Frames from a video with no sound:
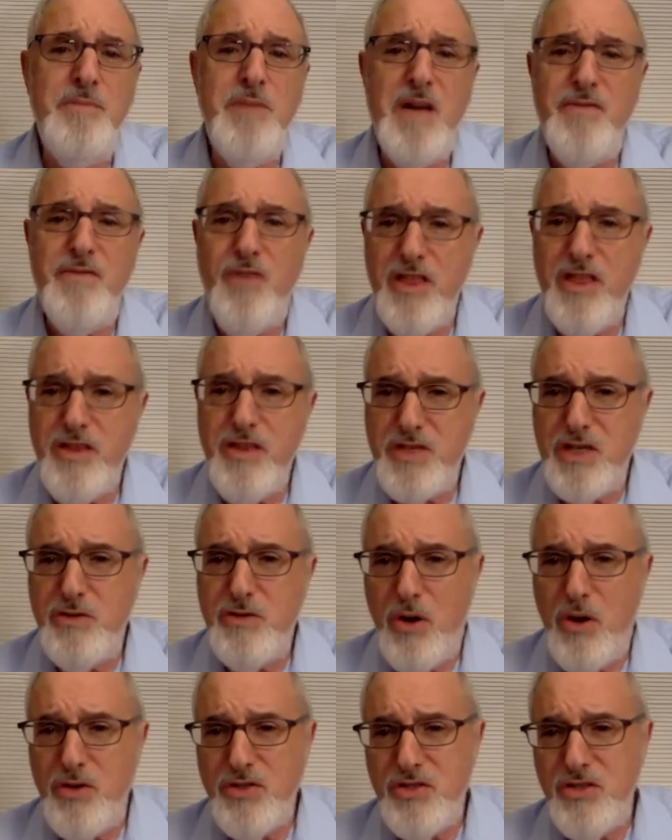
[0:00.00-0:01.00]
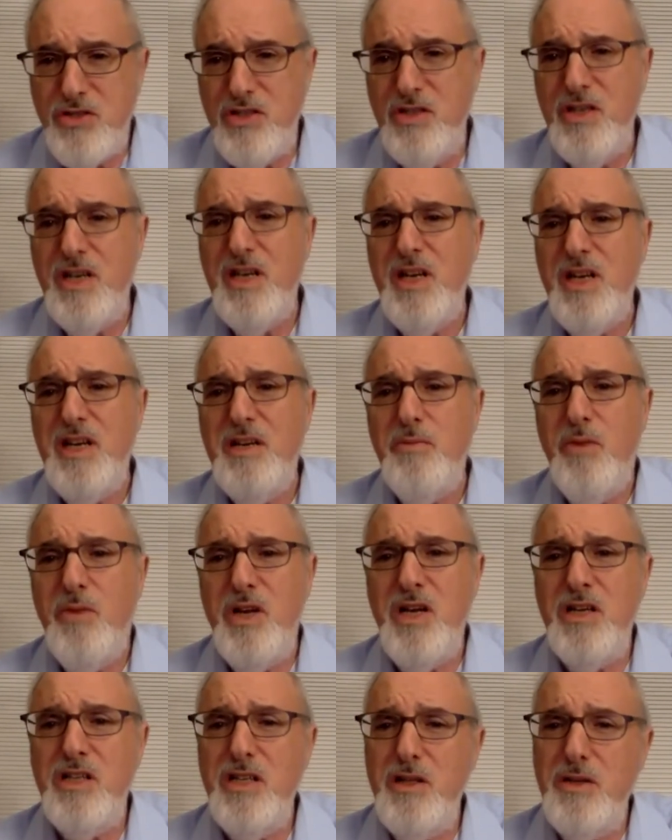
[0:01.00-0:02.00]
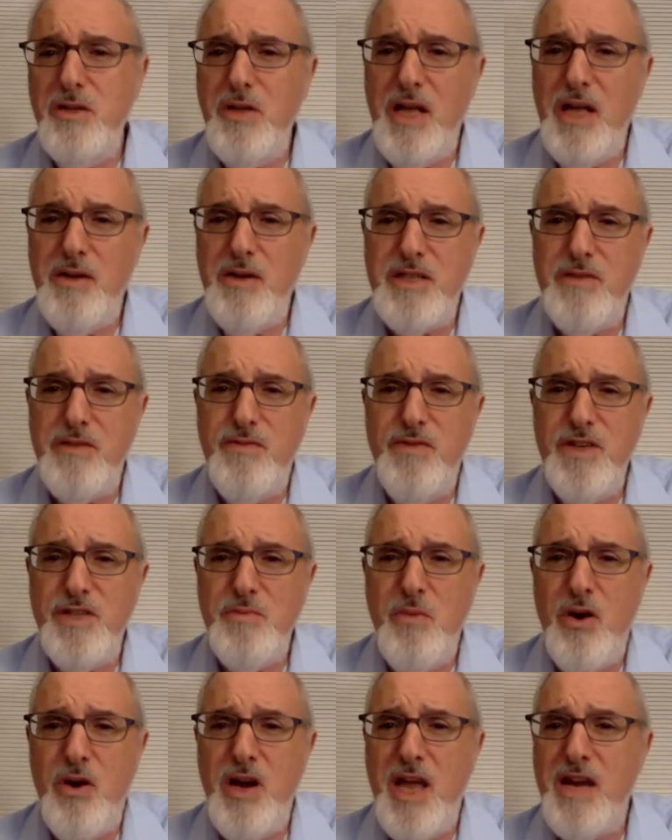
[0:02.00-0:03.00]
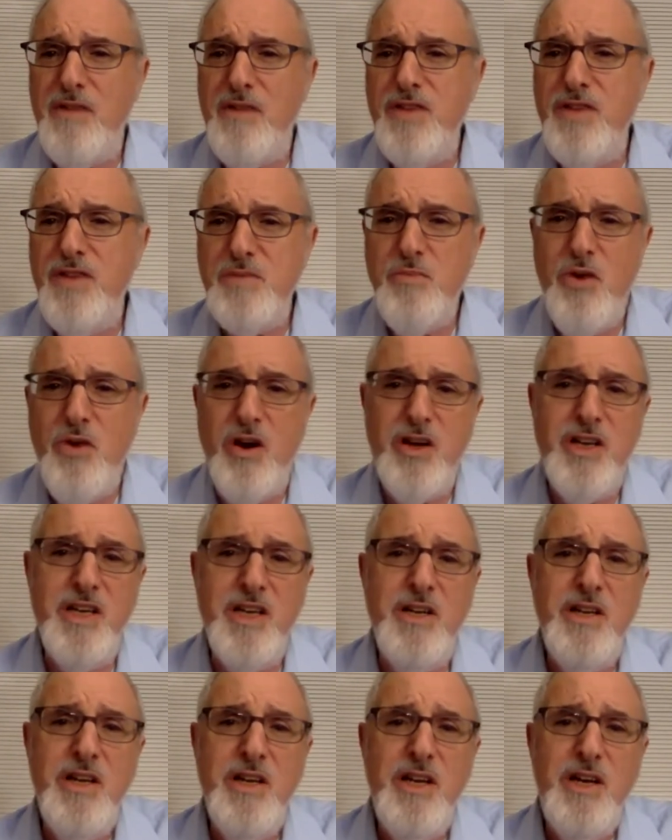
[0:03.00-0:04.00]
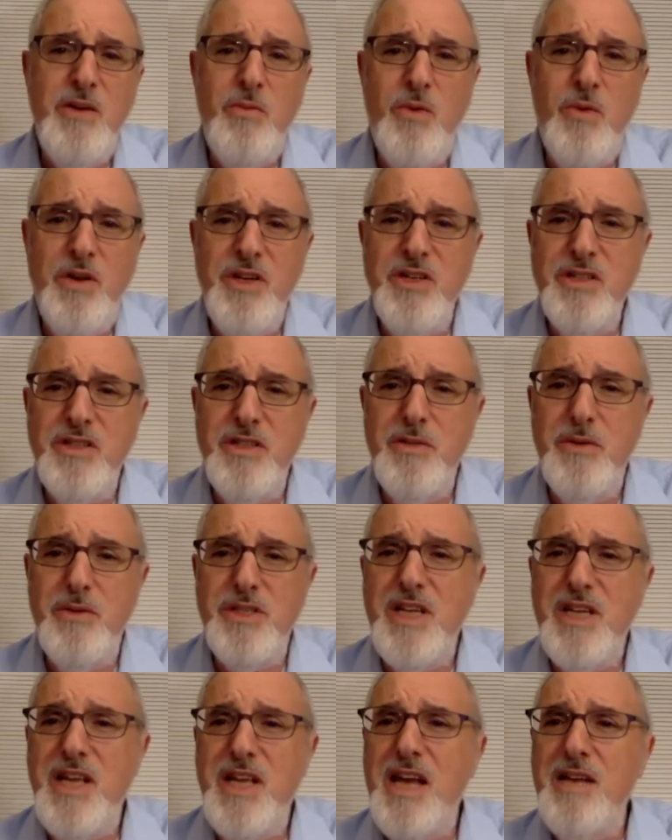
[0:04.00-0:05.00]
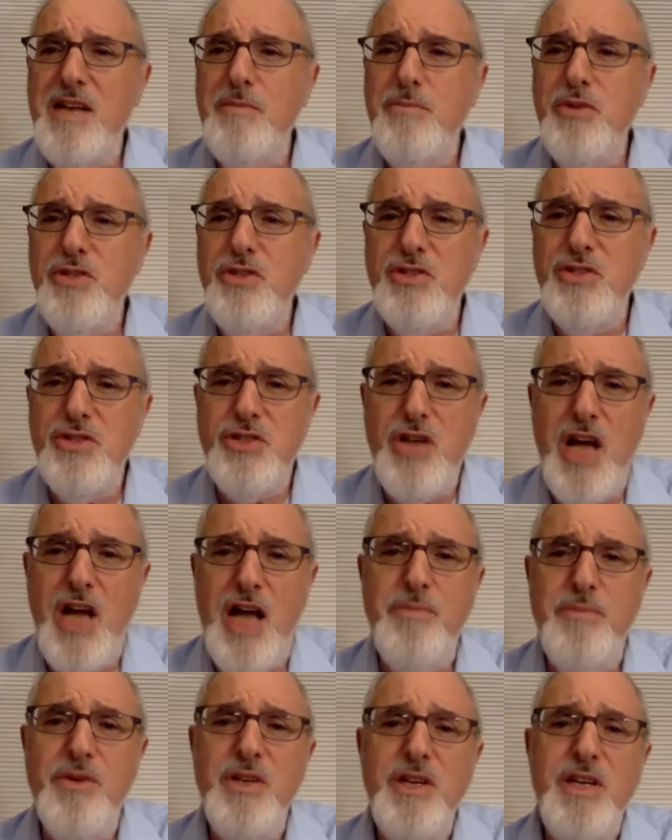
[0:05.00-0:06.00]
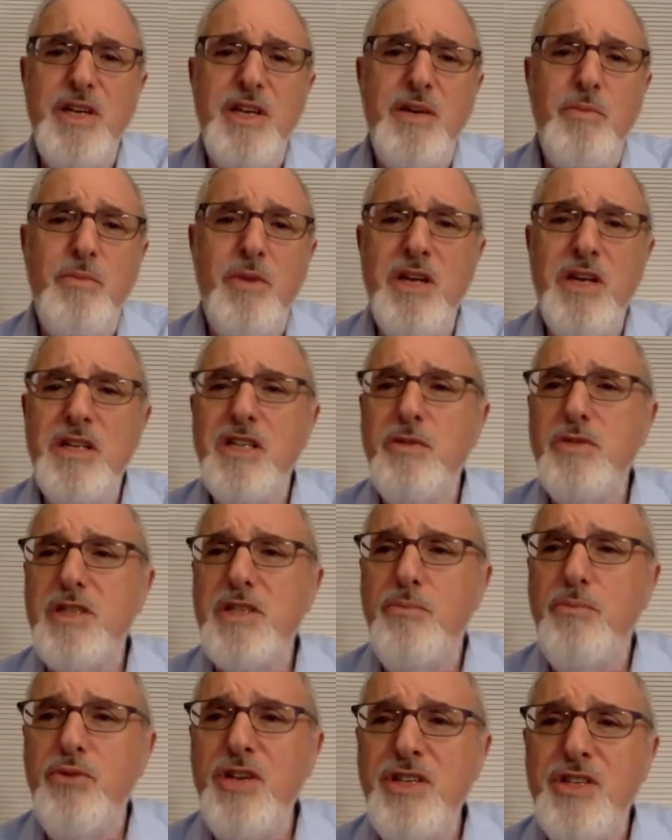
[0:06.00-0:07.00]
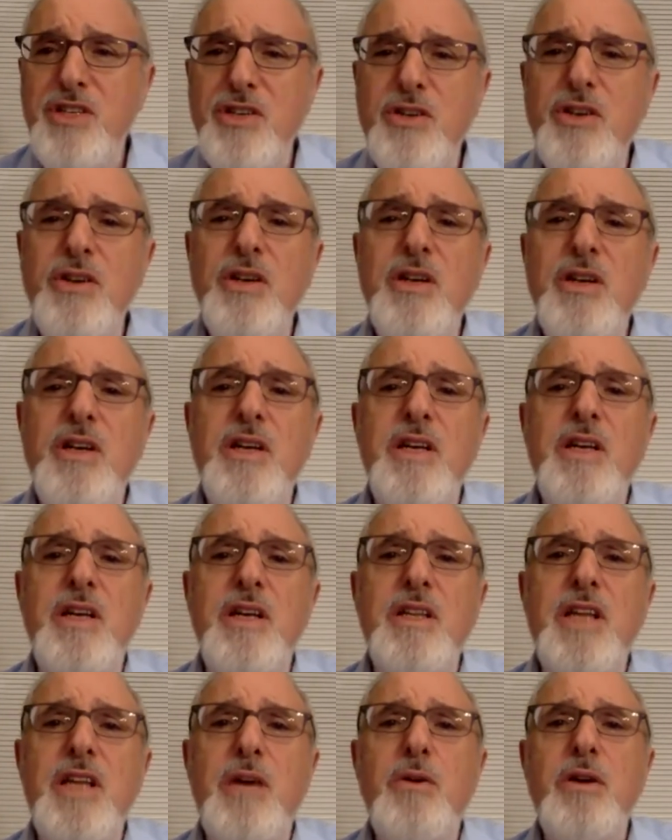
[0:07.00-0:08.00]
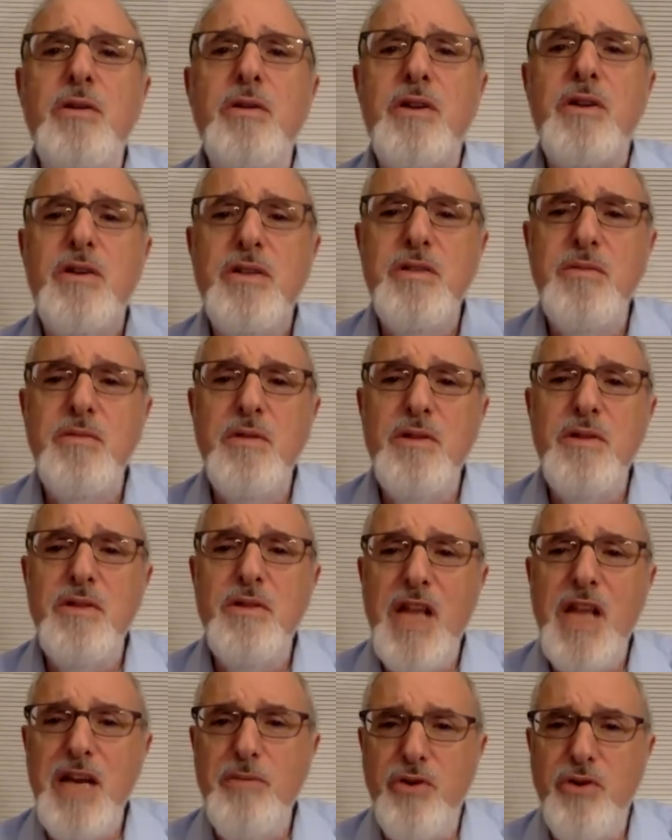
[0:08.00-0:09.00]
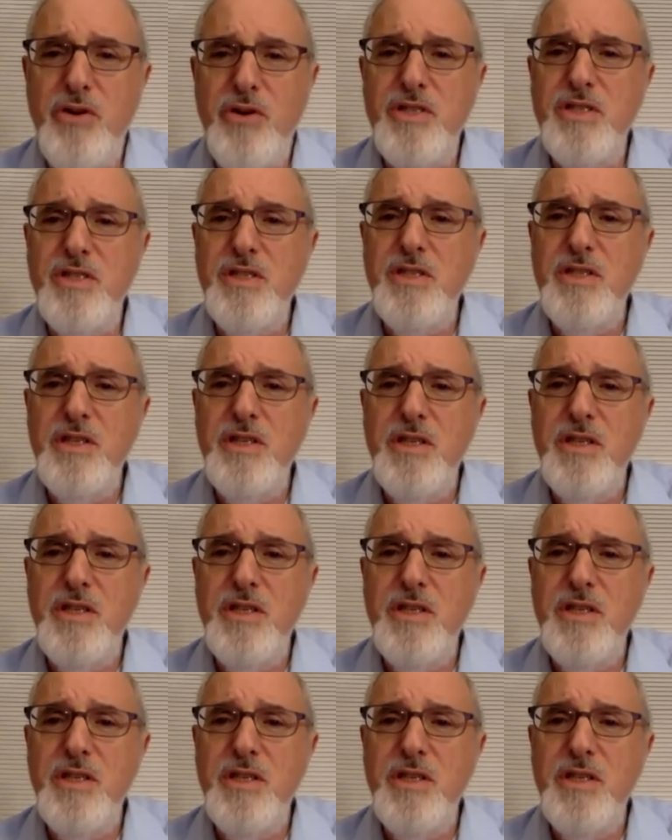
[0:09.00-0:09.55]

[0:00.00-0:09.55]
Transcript: my father was a grocer. One uncle was a fish market, had a fish market. One uncle was I had a butcher shop. One uncle was a printer. They were laborers.